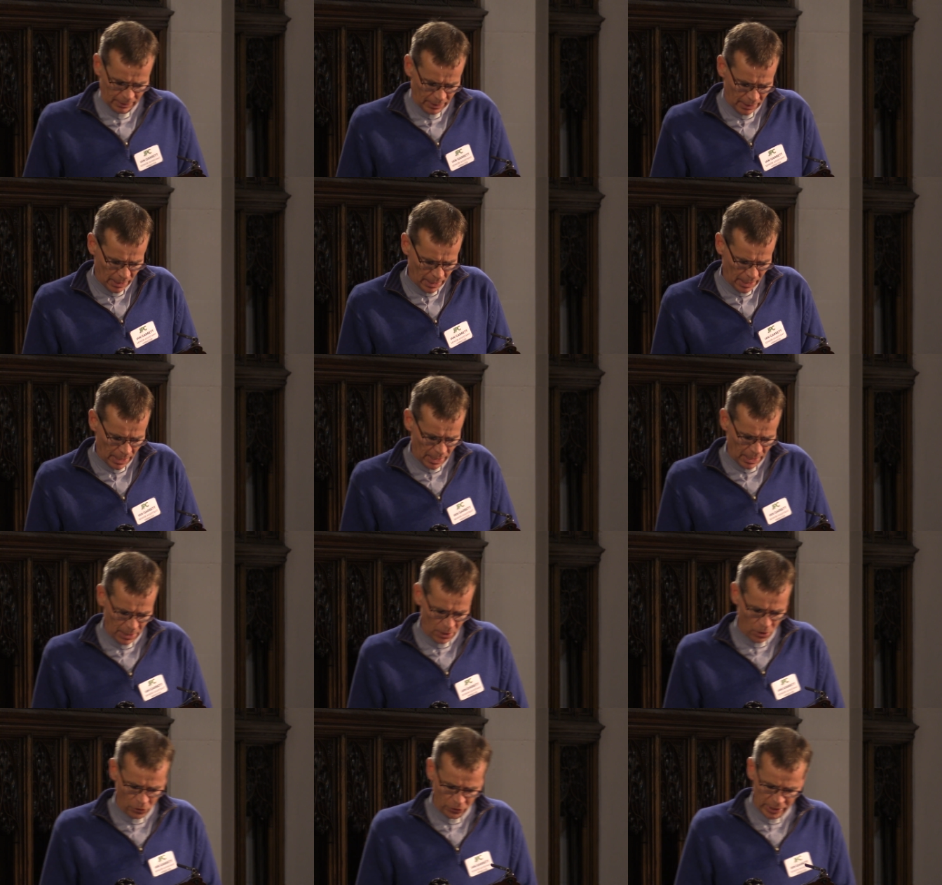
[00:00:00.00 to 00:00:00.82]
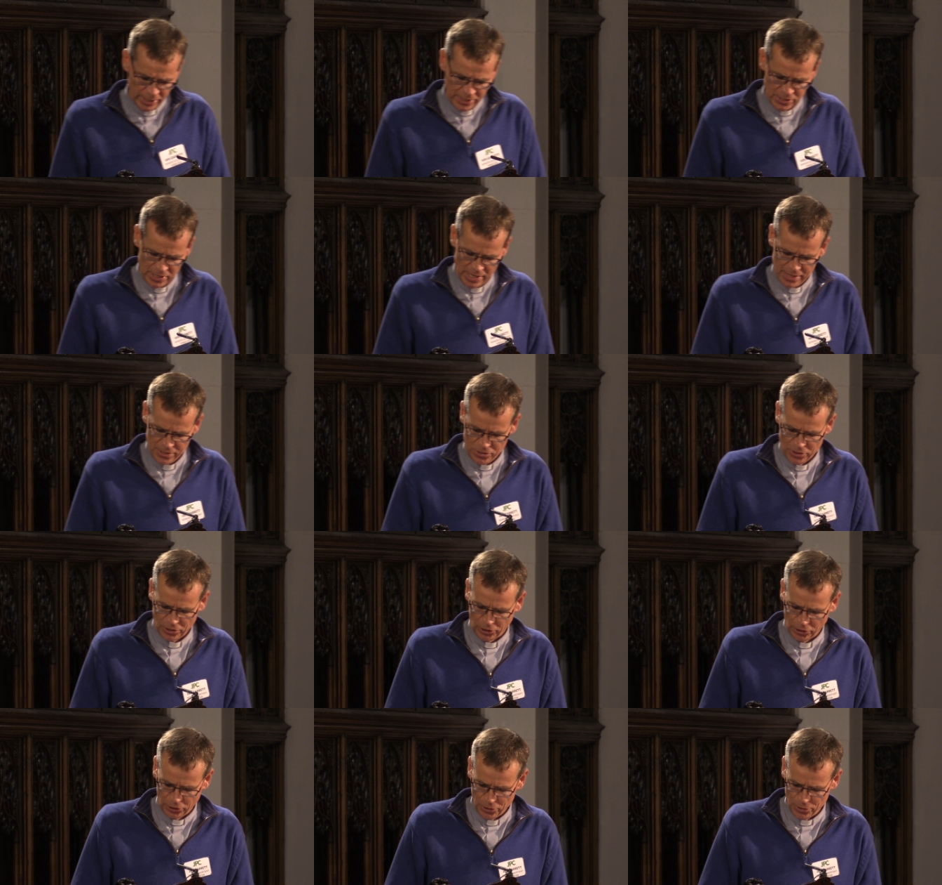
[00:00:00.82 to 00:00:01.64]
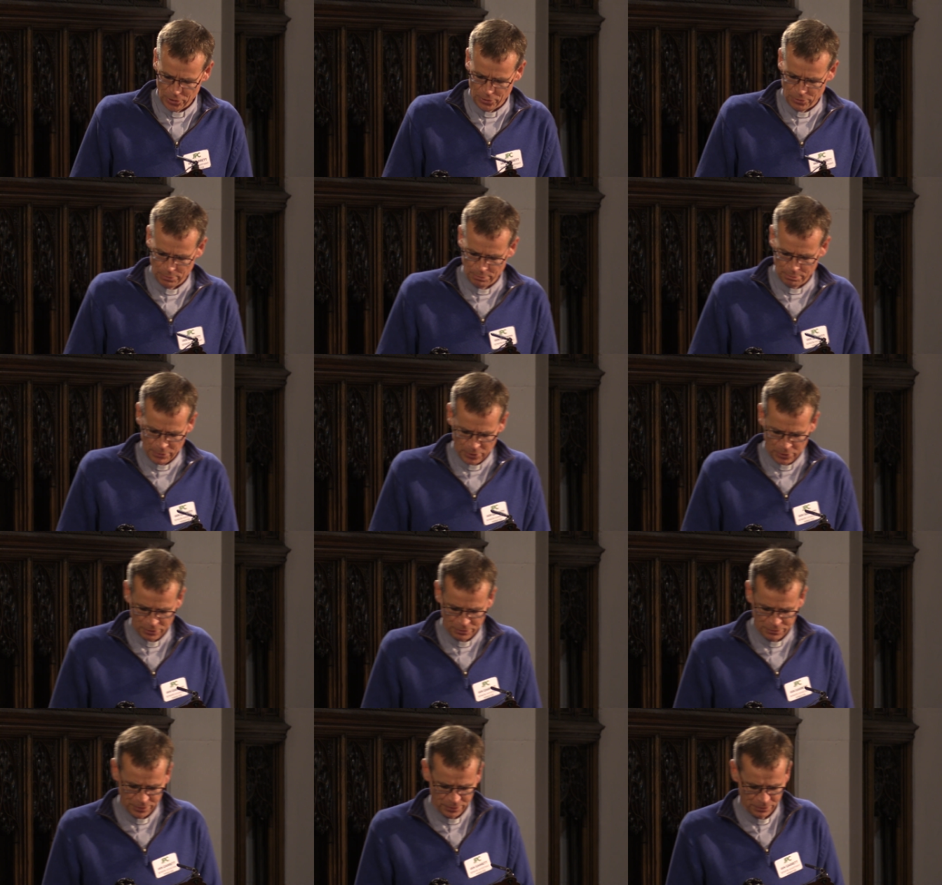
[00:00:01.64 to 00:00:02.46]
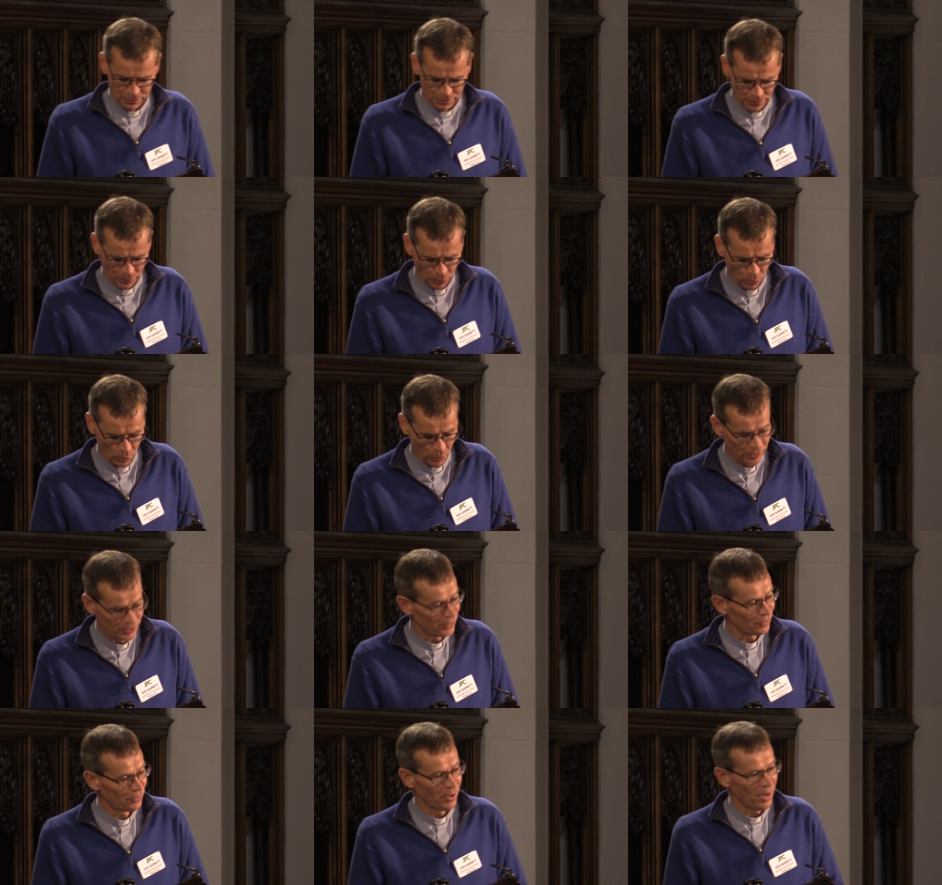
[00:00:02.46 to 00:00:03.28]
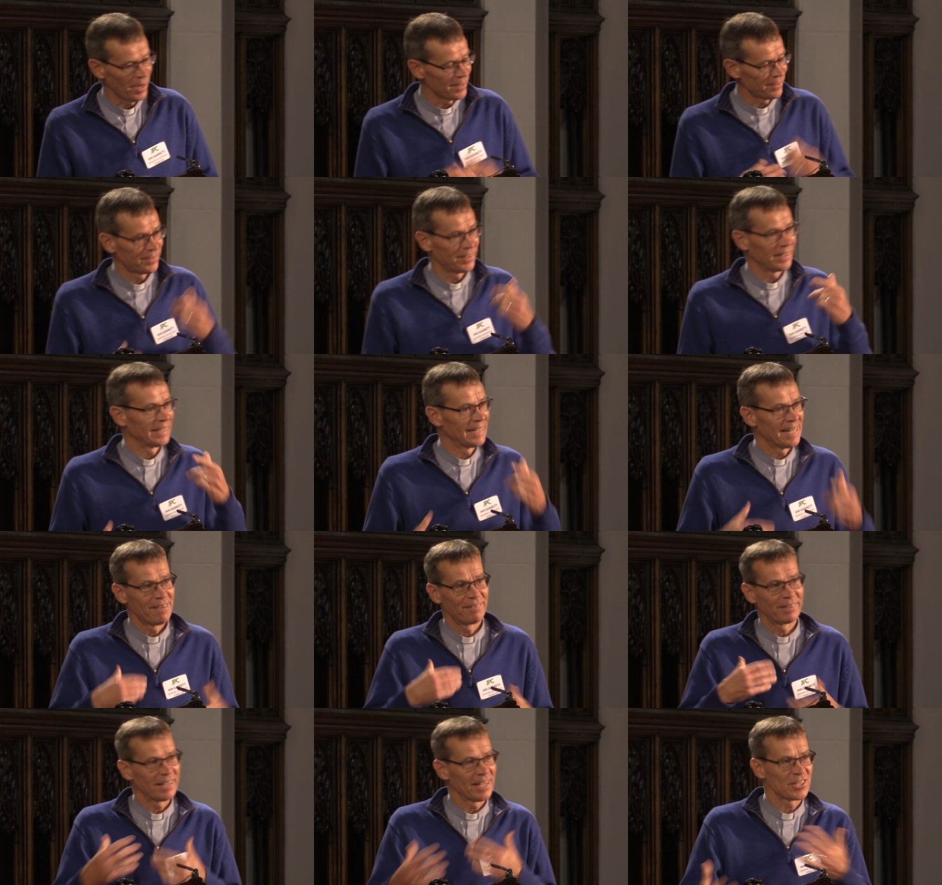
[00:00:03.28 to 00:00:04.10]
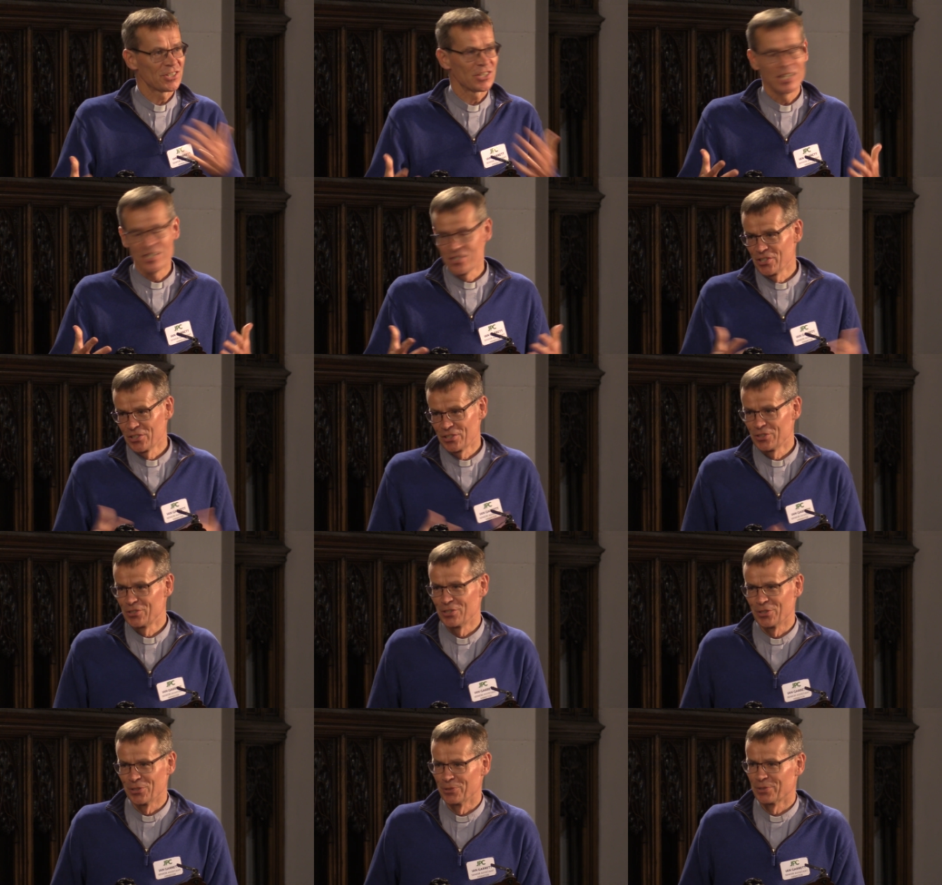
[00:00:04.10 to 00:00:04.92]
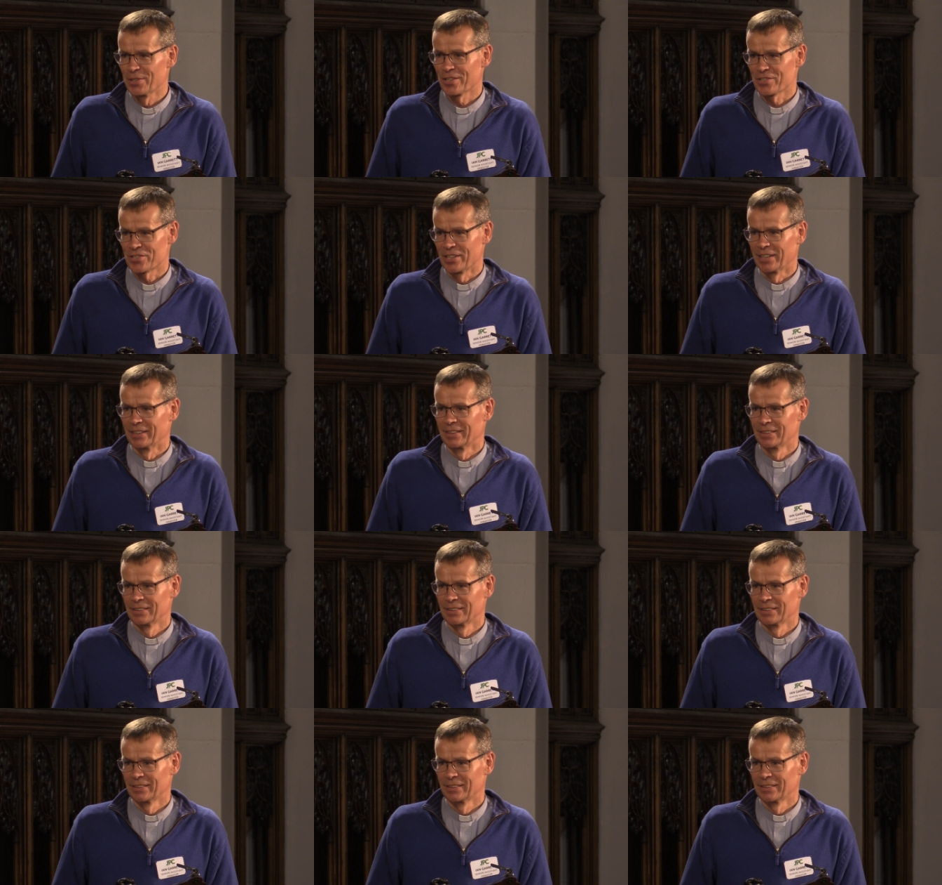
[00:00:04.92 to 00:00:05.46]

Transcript: uh, on it as the queue moved forward. The right thing never gets easier to do, does it?